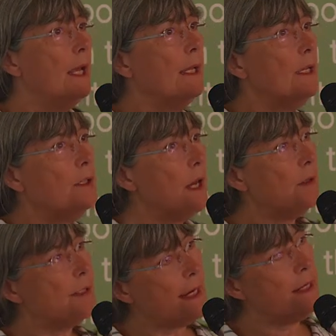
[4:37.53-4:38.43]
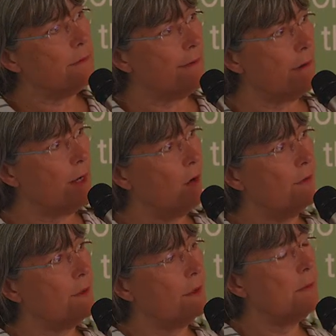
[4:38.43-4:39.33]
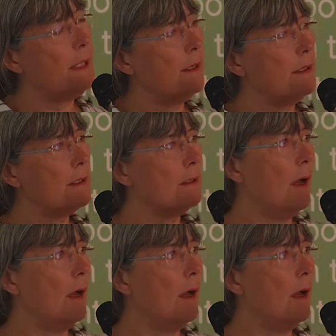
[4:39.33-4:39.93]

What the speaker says: You don't see them very often because